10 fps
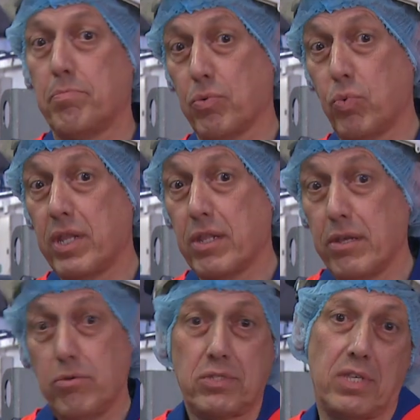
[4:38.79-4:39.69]
but we
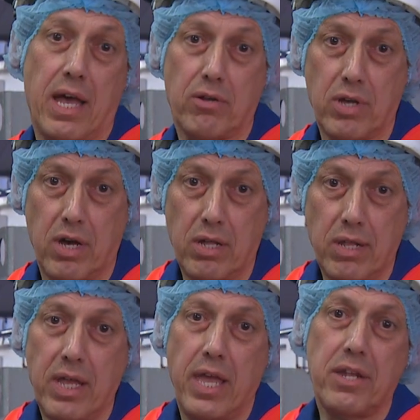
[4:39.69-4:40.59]
lose the
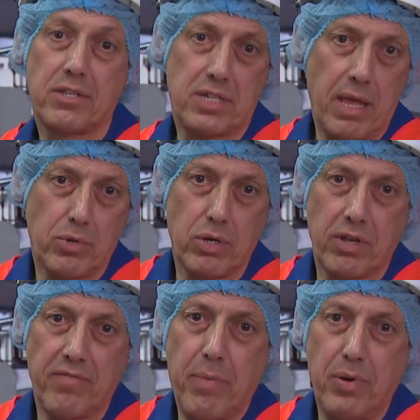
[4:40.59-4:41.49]
alcohol in a step
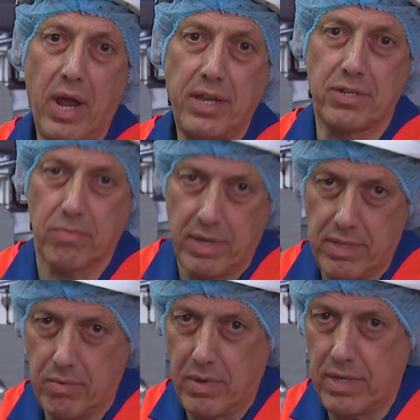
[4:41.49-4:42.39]
called evaporation where
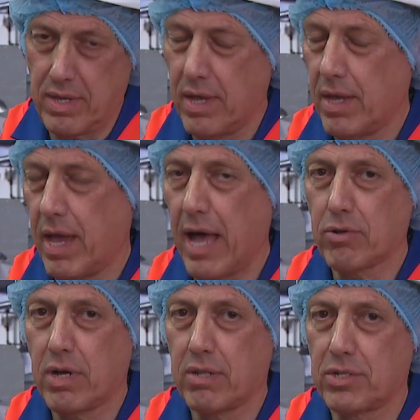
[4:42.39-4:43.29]
the, where the
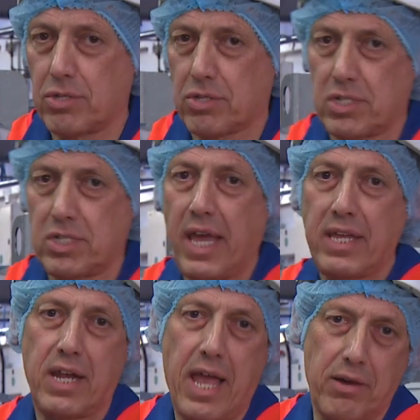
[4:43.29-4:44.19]
alcohol is just
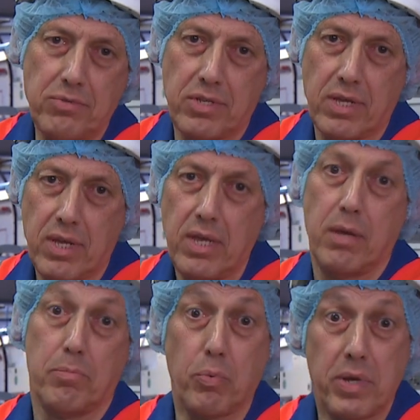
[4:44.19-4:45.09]
taken out
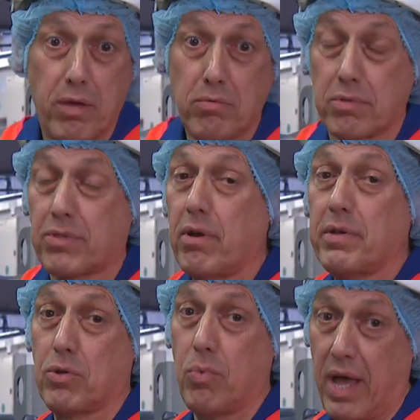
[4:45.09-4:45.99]
but we don't throw
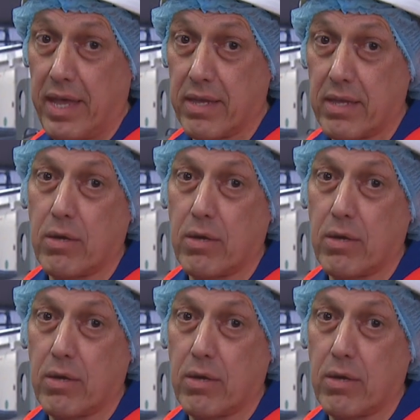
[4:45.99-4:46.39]
it away.